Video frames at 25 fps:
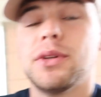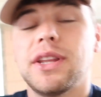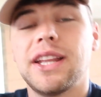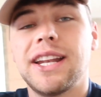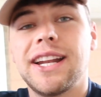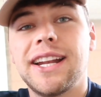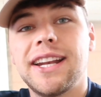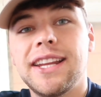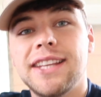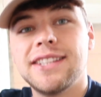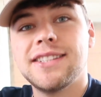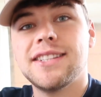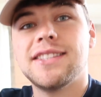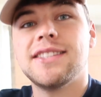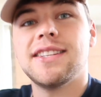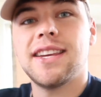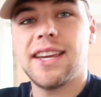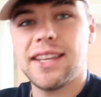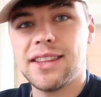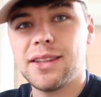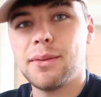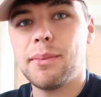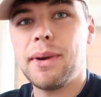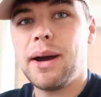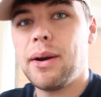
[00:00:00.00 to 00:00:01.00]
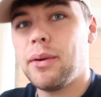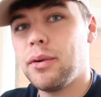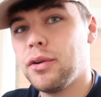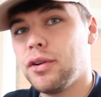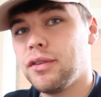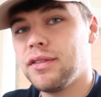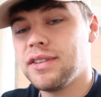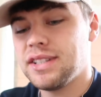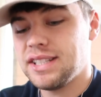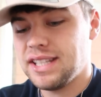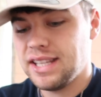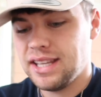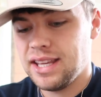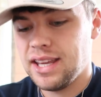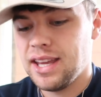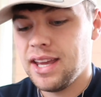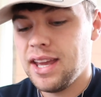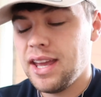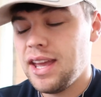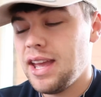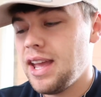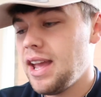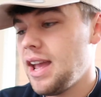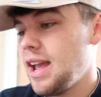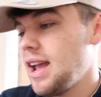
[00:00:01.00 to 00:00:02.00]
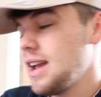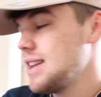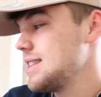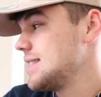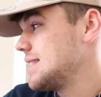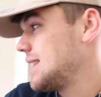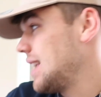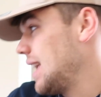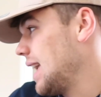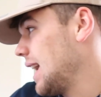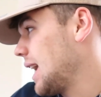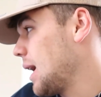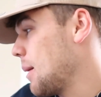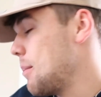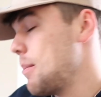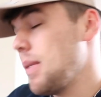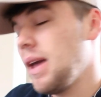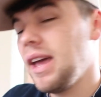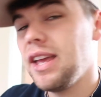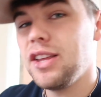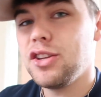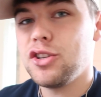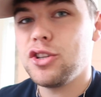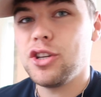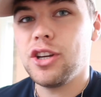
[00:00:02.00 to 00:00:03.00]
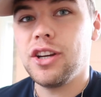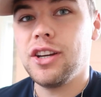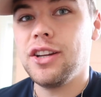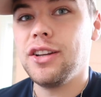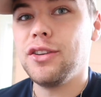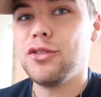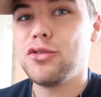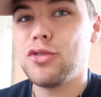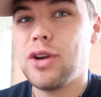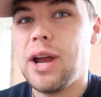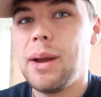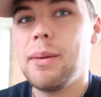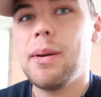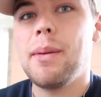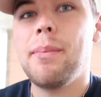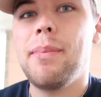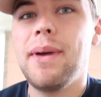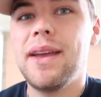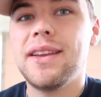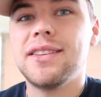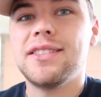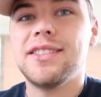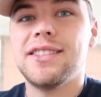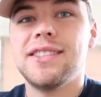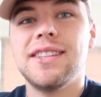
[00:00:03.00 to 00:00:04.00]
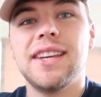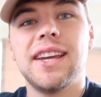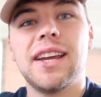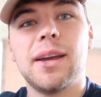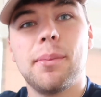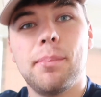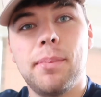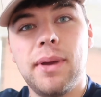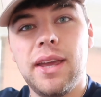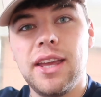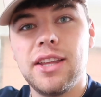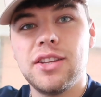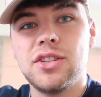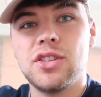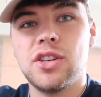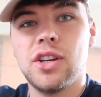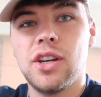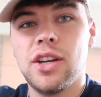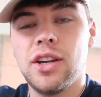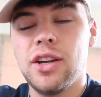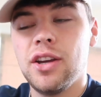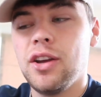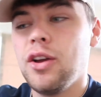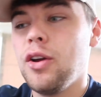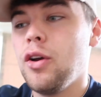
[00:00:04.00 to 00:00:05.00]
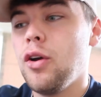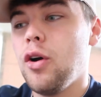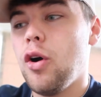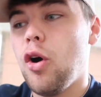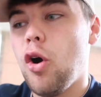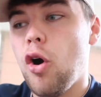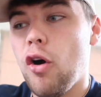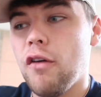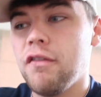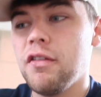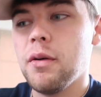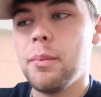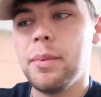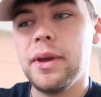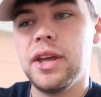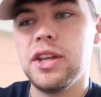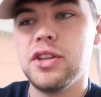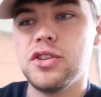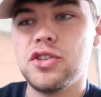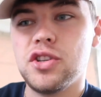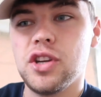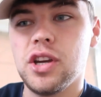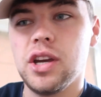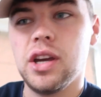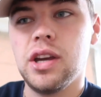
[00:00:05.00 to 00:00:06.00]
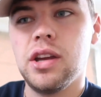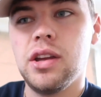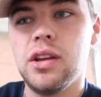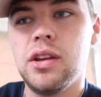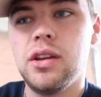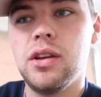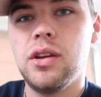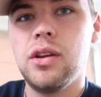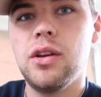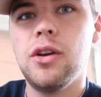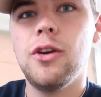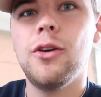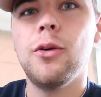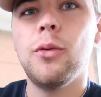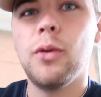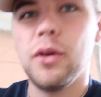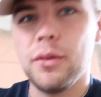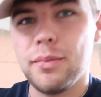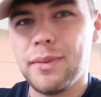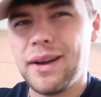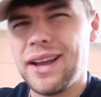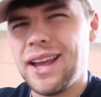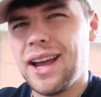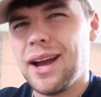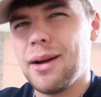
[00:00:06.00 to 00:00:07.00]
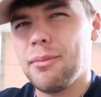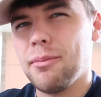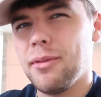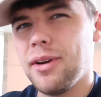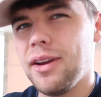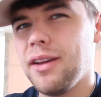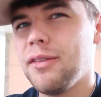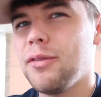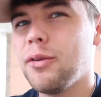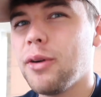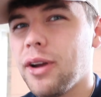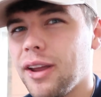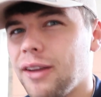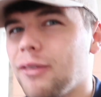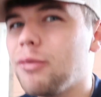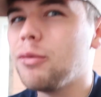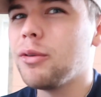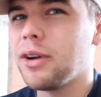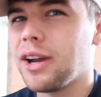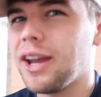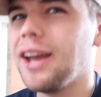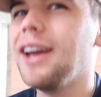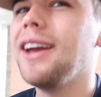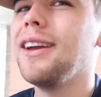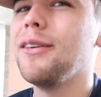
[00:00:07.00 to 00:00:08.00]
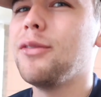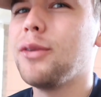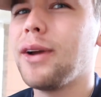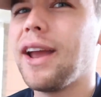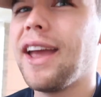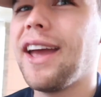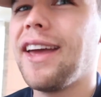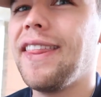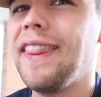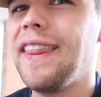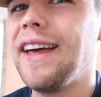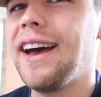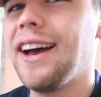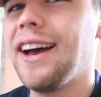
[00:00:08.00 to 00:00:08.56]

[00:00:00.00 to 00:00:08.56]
but then I need to take them out and obviously take a picture and try my best to take a picture of a picture with my camera if we're getting